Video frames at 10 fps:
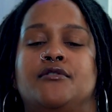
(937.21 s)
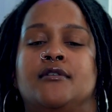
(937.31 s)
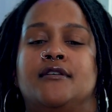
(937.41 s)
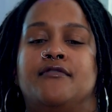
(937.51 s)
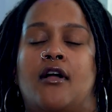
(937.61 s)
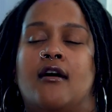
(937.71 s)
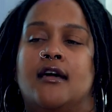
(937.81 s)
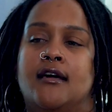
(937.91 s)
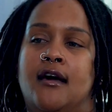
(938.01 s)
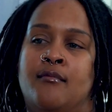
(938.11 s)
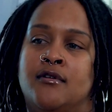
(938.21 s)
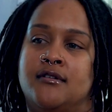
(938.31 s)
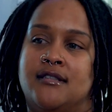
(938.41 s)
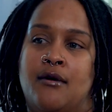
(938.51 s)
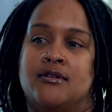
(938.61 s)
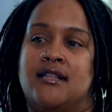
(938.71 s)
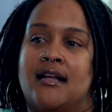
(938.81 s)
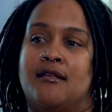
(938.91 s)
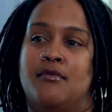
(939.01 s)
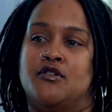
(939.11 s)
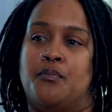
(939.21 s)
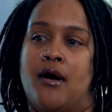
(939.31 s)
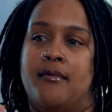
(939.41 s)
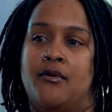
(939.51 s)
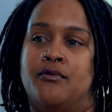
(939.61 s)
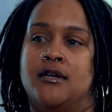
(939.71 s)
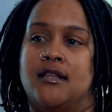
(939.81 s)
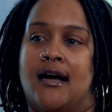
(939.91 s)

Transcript: on vlogging cameras, that was like the most prominent one.